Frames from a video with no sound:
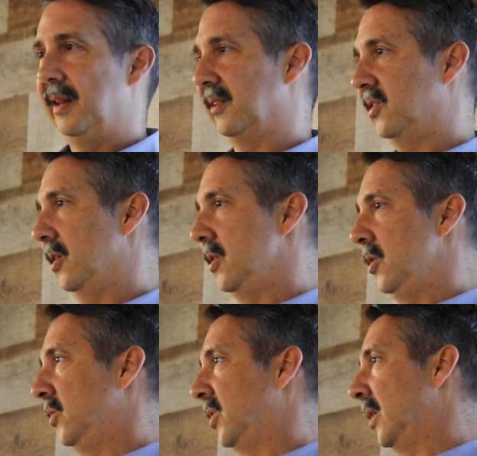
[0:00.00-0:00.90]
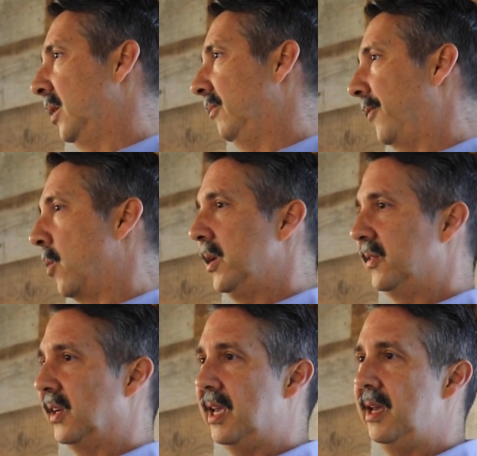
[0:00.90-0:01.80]
that start using phone
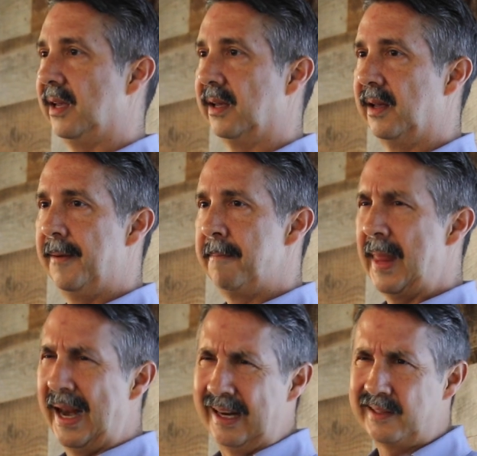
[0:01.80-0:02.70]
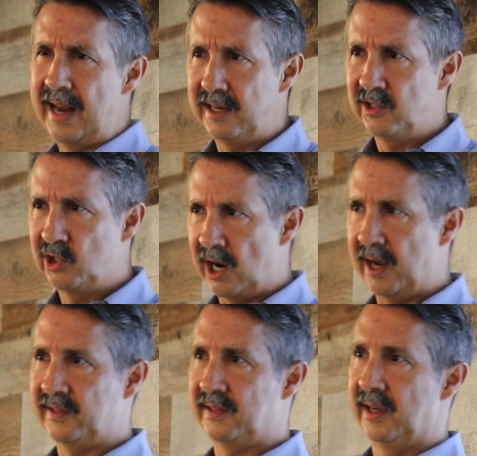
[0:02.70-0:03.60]
as a key. And it's not
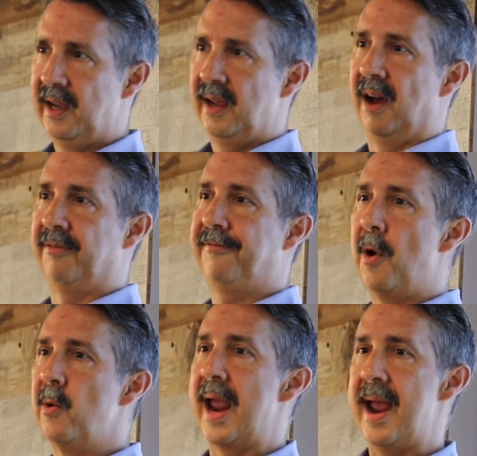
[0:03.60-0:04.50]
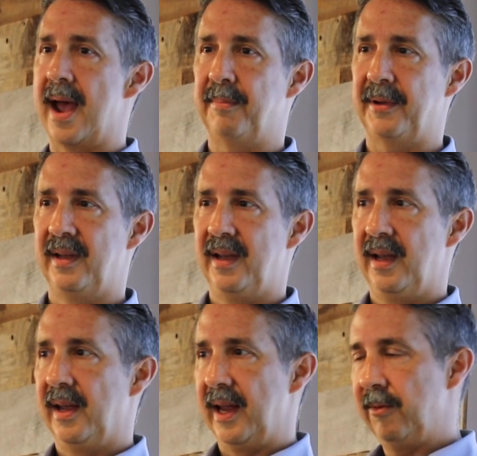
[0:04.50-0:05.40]
just a phone app.
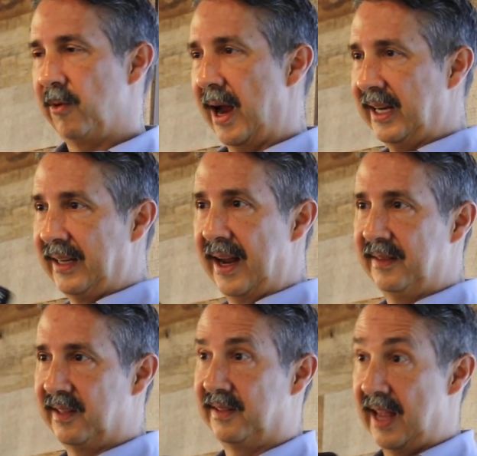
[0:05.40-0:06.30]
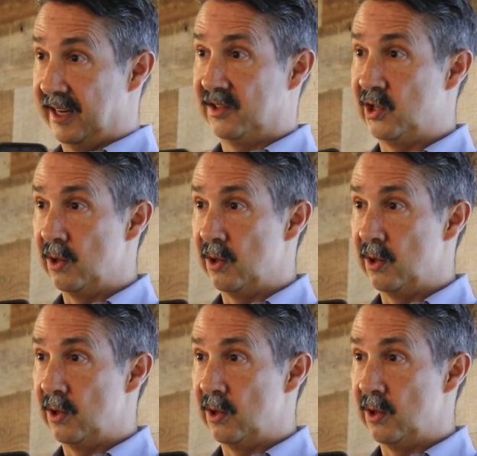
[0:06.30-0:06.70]
It recognizes that it's